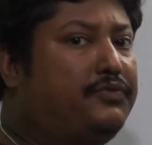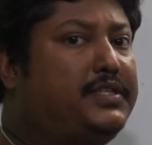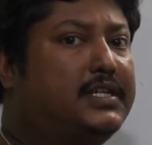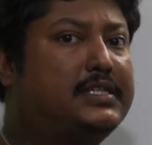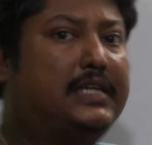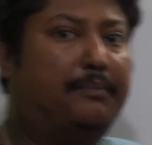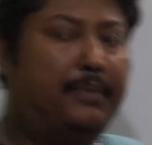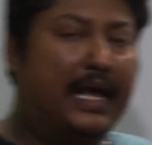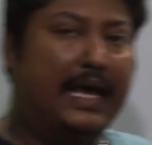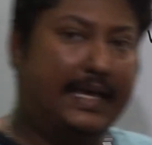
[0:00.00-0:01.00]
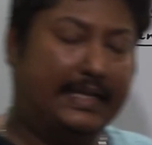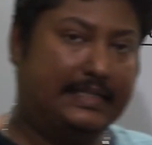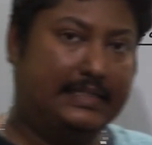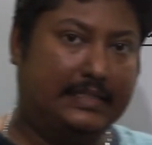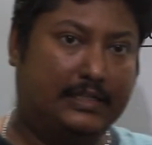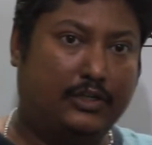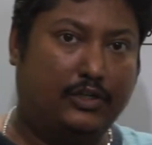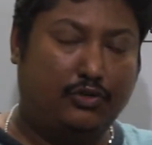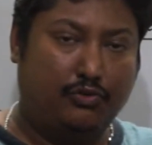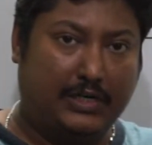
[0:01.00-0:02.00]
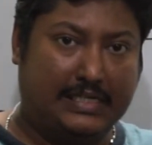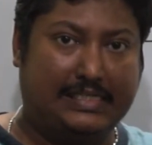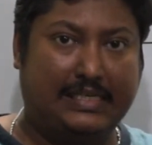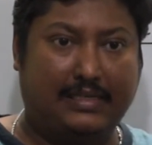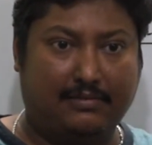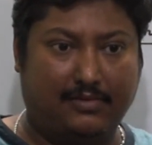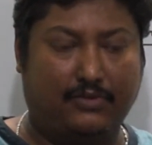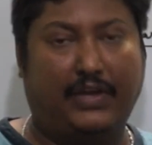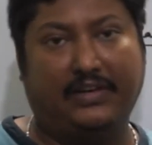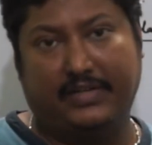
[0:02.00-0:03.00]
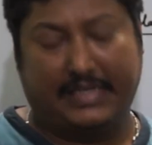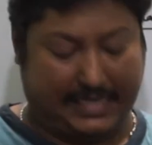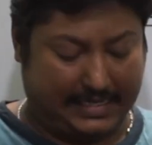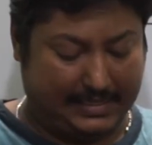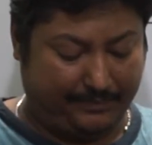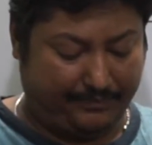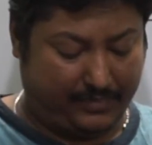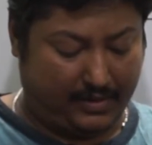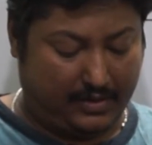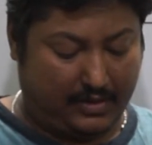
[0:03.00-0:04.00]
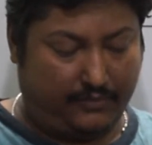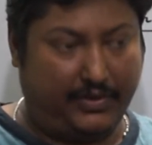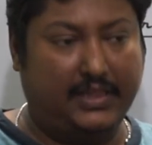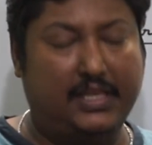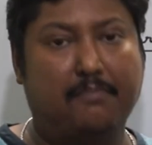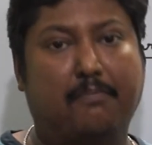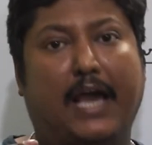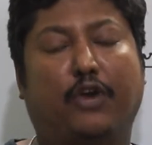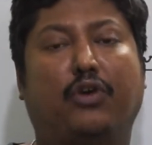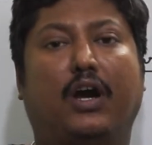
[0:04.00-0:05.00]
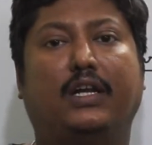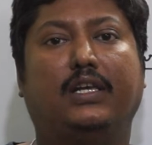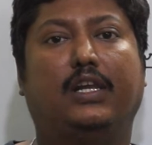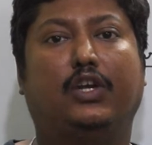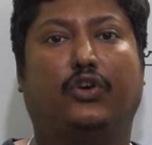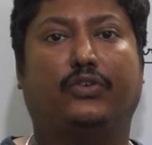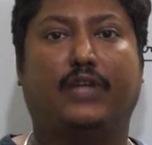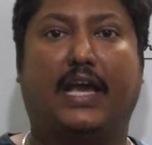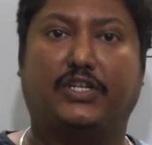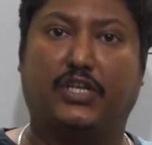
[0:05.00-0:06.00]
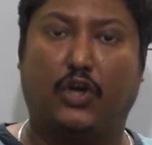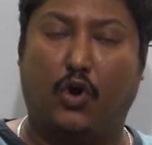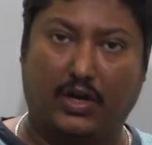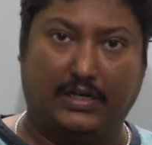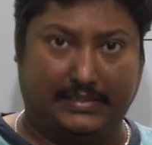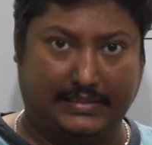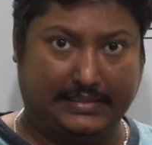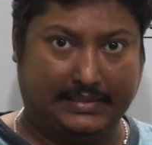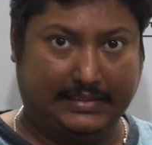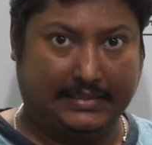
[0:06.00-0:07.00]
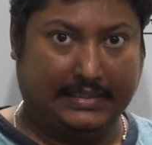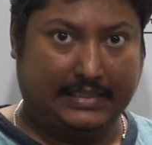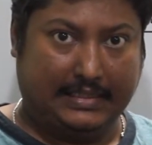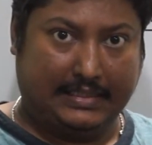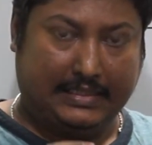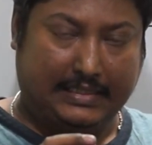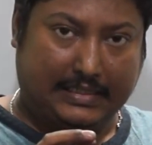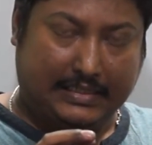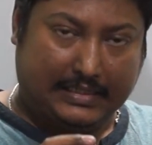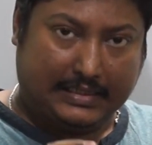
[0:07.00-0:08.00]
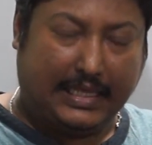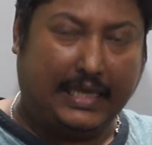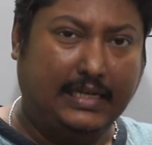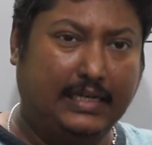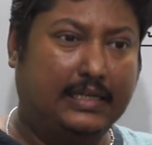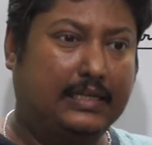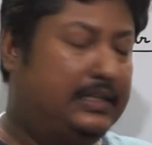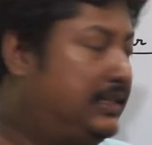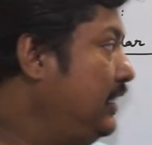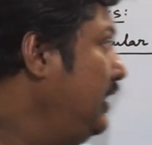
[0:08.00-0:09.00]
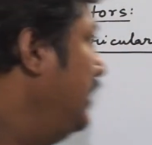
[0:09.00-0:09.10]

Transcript: which are supplied towards the ventricle, when the myocardial contraction occurs, then the